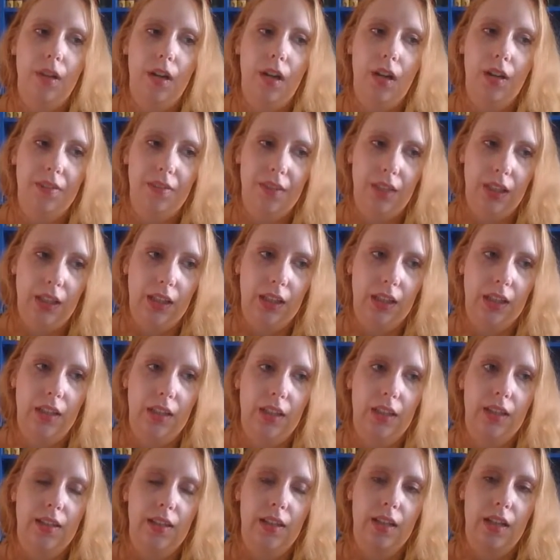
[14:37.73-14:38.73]
I think
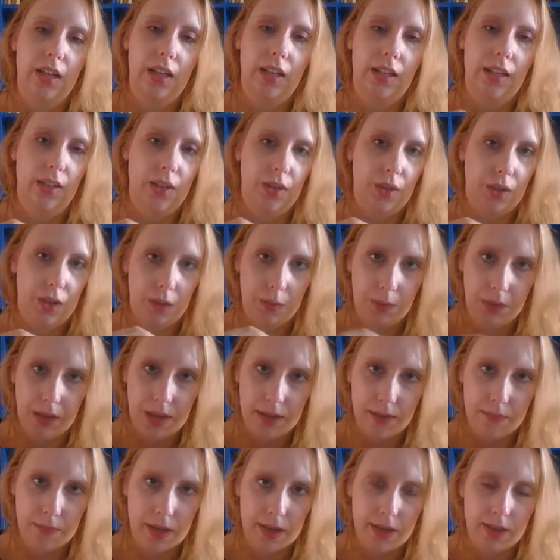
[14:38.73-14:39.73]
it's like, okay, we
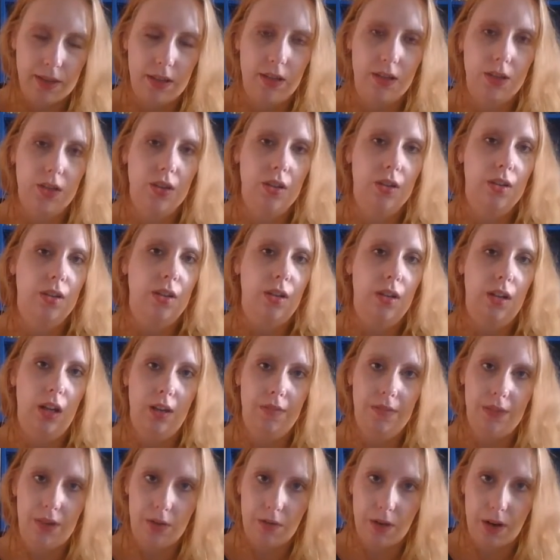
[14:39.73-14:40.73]
get the message,
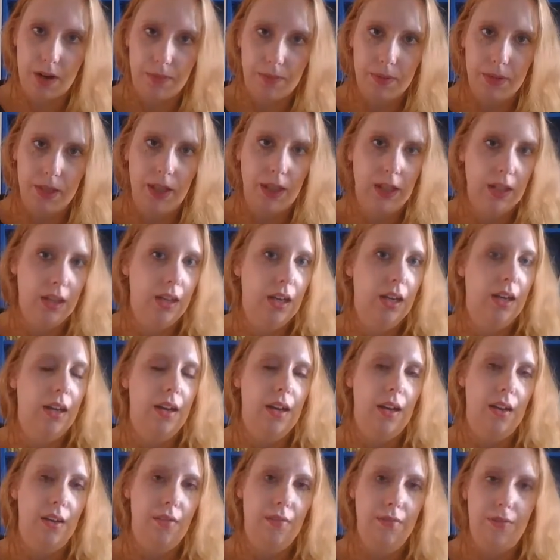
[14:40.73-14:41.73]
life is crappy,
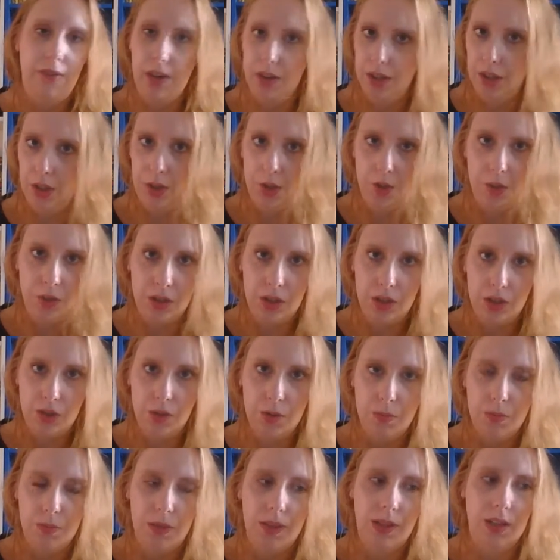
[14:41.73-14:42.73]
find a new
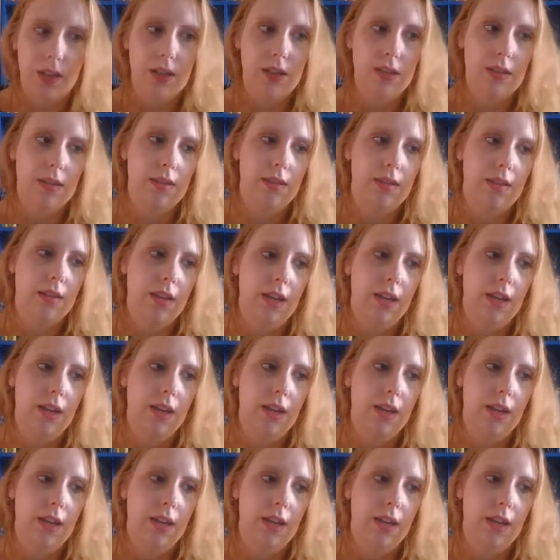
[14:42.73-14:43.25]
niche, because